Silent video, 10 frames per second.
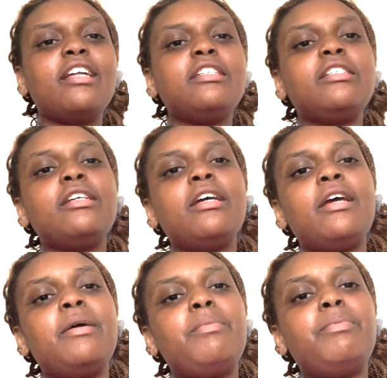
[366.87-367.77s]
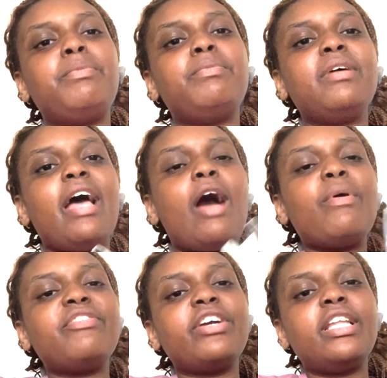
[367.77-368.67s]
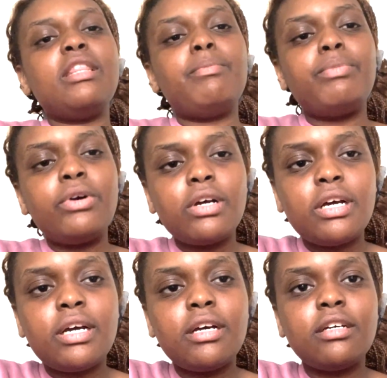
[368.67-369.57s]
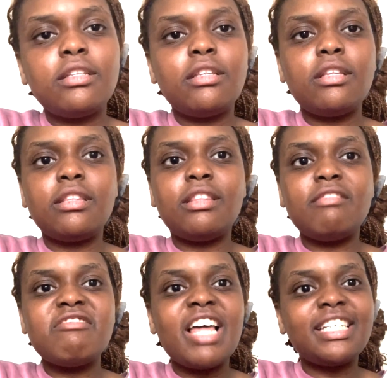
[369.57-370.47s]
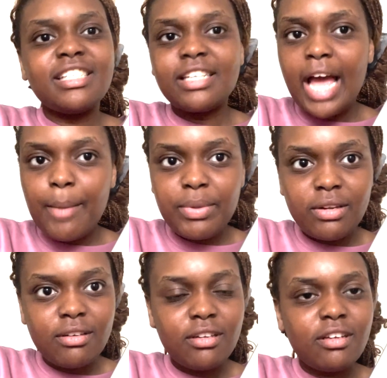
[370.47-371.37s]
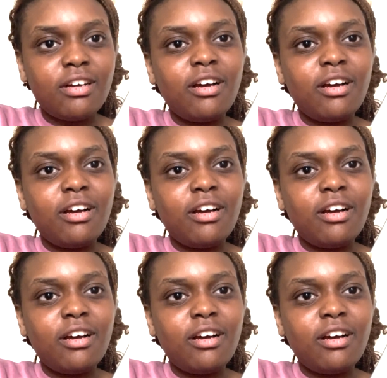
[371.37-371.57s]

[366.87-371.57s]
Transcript: And however, in the book, that doesn't happen.